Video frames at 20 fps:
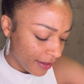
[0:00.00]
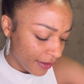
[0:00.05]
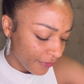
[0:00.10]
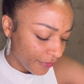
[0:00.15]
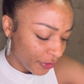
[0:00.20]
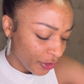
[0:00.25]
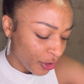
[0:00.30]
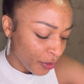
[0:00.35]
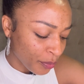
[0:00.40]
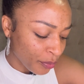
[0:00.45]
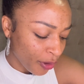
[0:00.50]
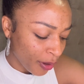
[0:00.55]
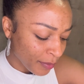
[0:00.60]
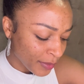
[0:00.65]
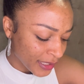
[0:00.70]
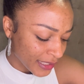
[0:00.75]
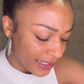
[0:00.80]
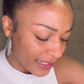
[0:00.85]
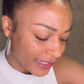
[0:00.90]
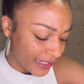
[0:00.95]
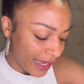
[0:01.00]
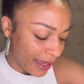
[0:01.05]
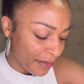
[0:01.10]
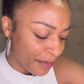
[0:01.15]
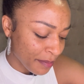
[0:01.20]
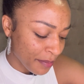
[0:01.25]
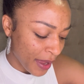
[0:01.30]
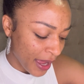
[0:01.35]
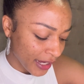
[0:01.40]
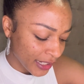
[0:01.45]
For your promises are
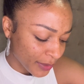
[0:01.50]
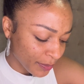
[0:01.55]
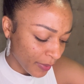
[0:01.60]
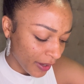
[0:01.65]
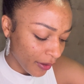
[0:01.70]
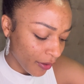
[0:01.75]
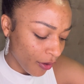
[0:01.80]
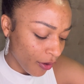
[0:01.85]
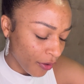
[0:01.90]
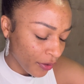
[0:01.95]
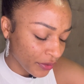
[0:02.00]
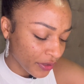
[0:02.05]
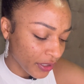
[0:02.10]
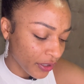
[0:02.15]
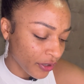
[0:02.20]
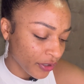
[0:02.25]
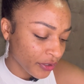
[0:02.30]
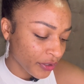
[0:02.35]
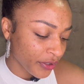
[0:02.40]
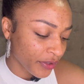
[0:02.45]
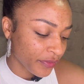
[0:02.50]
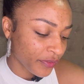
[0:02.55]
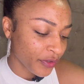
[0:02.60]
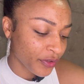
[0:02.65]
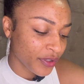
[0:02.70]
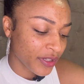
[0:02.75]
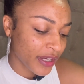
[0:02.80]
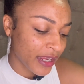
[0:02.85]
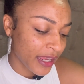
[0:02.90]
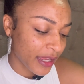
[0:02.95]
backed by all the honor of your
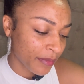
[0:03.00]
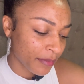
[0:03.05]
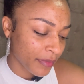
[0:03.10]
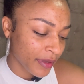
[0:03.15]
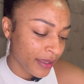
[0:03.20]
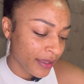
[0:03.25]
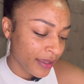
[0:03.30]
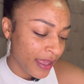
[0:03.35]
name.